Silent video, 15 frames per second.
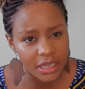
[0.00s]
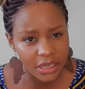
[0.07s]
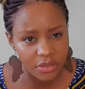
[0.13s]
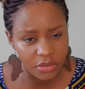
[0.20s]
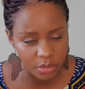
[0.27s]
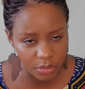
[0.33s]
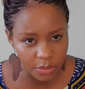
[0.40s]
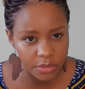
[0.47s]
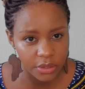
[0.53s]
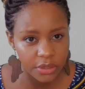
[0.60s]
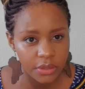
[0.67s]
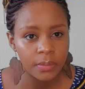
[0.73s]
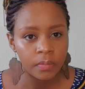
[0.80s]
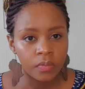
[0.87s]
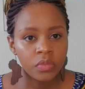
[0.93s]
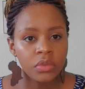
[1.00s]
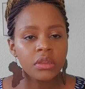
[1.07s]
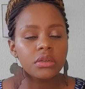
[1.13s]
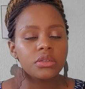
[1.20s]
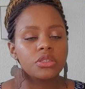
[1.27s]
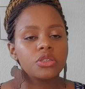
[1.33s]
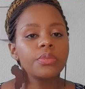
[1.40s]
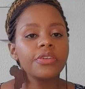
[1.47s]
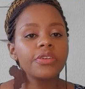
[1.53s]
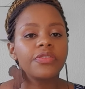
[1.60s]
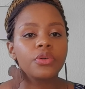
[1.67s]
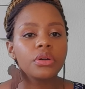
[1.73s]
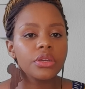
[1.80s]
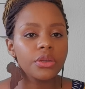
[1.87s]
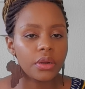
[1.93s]
can remember. So
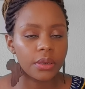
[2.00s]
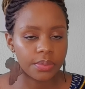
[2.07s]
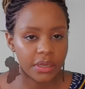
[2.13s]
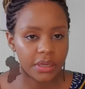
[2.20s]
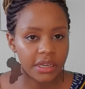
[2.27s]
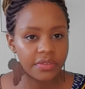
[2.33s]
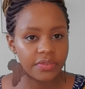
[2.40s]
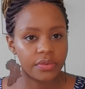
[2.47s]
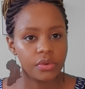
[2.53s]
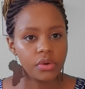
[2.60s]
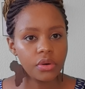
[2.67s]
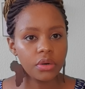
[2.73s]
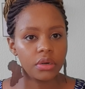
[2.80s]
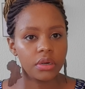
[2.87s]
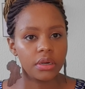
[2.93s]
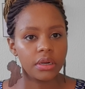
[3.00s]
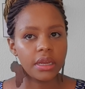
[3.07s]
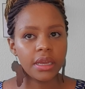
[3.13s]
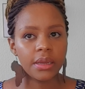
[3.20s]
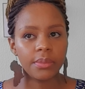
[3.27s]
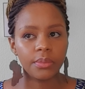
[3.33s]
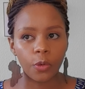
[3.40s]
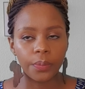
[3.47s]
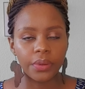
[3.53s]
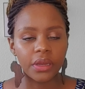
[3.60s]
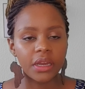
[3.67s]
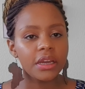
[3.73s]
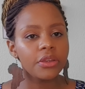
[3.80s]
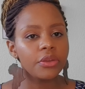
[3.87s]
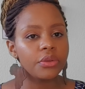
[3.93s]
before you apply for au
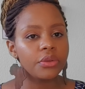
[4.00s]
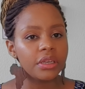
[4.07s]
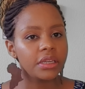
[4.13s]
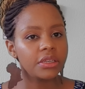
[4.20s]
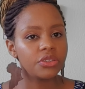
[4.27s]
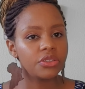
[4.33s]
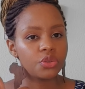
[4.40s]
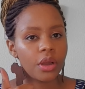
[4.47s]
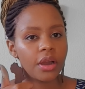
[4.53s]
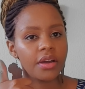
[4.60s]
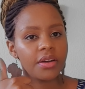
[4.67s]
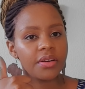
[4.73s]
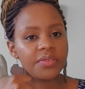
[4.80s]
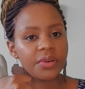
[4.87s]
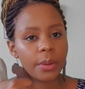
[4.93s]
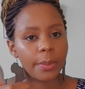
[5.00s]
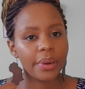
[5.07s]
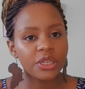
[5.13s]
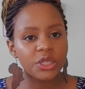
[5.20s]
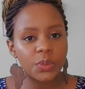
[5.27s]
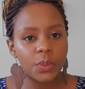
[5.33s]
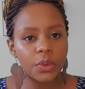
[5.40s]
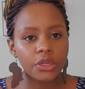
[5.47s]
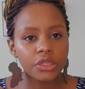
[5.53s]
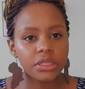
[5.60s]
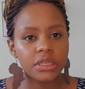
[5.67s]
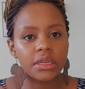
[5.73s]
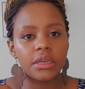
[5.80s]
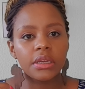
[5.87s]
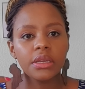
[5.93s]
pair, you need to have a passport.
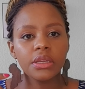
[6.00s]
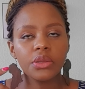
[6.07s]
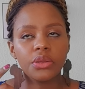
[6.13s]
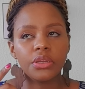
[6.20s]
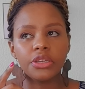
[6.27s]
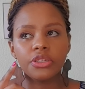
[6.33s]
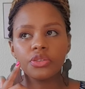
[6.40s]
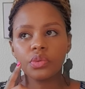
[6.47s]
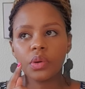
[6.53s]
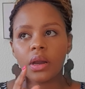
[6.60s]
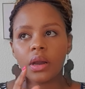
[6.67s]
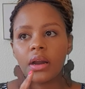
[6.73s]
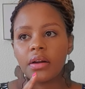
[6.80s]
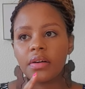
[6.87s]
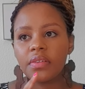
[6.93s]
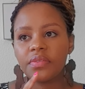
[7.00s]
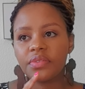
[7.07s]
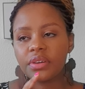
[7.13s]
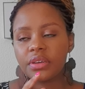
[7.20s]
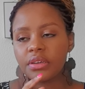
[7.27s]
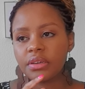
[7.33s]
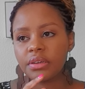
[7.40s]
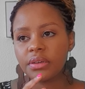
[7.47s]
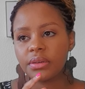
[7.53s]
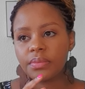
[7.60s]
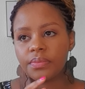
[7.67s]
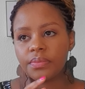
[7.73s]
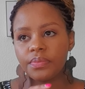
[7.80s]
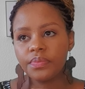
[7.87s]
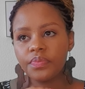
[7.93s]
You need to have,
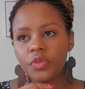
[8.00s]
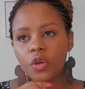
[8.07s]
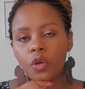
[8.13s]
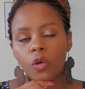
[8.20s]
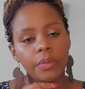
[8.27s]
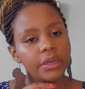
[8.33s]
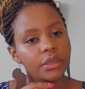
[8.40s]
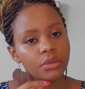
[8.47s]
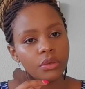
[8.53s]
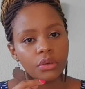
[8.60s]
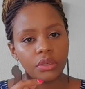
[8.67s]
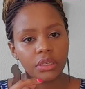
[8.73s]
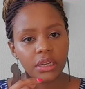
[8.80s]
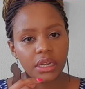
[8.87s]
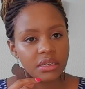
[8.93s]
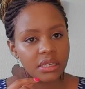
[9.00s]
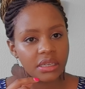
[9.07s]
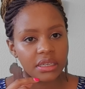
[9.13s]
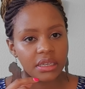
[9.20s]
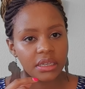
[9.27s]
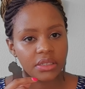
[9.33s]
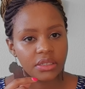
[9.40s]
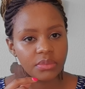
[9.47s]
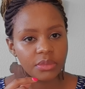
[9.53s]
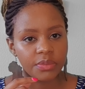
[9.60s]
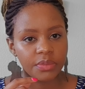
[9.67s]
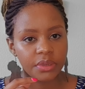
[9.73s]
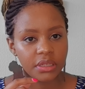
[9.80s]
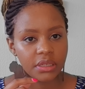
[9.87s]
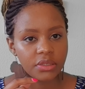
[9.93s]
oh my God, I really can't
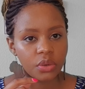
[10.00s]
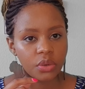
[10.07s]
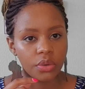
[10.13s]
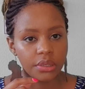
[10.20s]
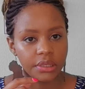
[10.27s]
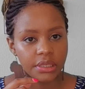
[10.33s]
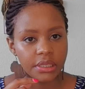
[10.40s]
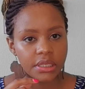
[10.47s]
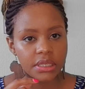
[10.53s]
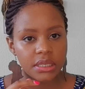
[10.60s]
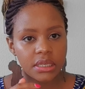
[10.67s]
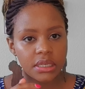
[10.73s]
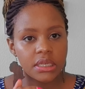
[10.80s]
remember that whole list.